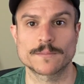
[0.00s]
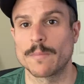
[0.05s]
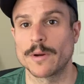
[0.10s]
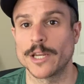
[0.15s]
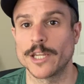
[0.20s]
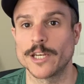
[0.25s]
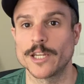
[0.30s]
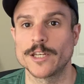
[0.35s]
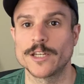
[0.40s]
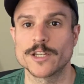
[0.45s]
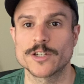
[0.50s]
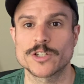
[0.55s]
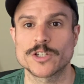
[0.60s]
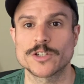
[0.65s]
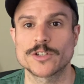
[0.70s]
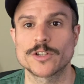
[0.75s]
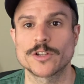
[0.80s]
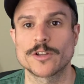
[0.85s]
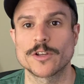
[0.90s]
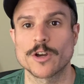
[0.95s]
But in
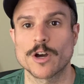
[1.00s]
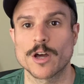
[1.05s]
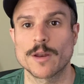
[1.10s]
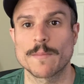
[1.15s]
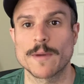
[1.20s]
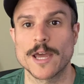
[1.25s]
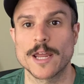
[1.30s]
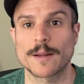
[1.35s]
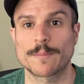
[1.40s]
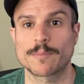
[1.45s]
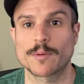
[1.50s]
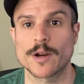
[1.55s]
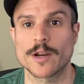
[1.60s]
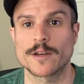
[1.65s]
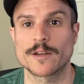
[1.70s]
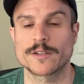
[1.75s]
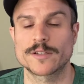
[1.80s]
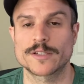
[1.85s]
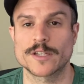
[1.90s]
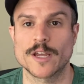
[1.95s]
addition to the automatic
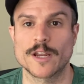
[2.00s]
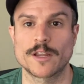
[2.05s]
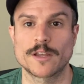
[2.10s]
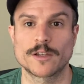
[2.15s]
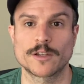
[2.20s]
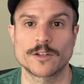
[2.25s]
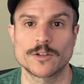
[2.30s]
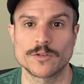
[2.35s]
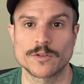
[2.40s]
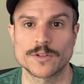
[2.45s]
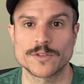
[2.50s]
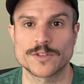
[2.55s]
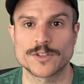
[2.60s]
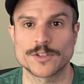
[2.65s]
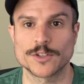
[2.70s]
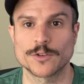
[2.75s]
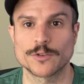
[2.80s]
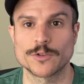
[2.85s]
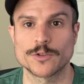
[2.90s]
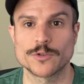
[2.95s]
brightness setting, you can
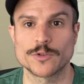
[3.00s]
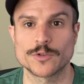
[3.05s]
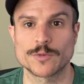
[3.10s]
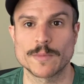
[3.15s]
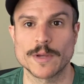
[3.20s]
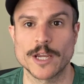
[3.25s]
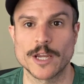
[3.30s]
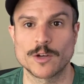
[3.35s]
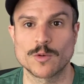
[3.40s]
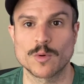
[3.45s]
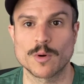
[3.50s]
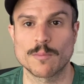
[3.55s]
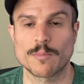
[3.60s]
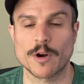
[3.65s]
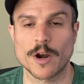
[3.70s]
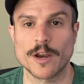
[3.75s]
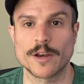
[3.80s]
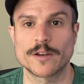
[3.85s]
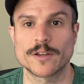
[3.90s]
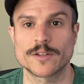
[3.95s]
still use manual
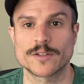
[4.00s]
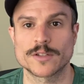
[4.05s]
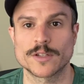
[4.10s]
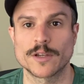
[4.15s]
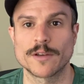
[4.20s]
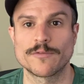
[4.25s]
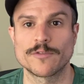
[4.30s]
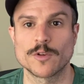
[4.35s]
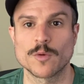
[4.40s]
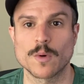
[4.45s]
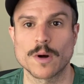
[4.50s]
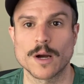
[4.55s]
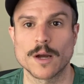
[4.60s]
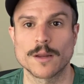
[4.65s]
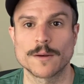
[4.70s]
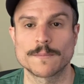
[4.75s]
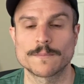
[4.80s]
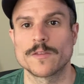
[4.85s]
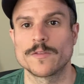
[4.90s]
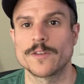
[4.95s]
brightness if you want.